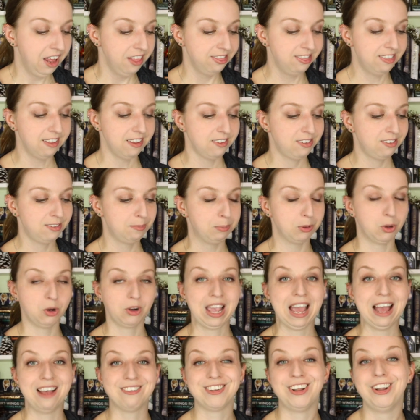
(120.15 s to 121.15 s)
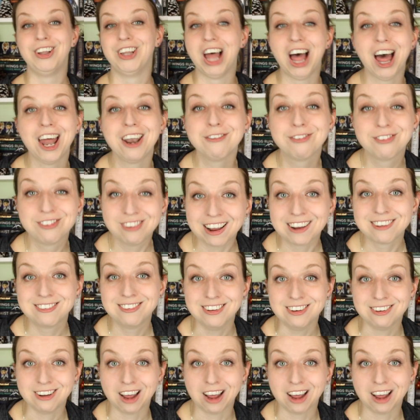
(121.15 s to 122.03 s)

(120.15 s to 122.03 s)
This book has a lot of sexy